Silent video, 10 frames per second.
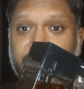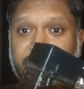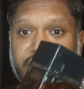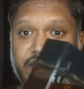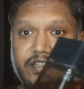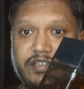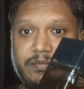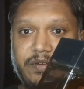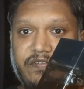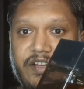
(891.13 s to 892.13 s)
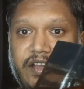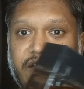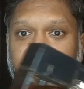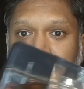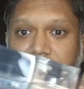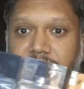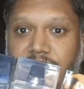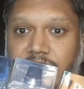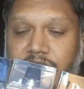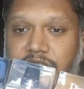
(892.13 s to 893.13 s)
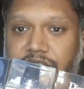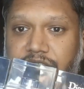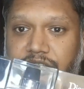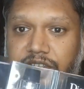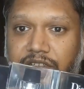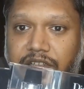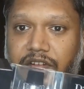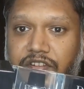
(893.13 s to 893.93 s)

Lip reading: the Parfum and the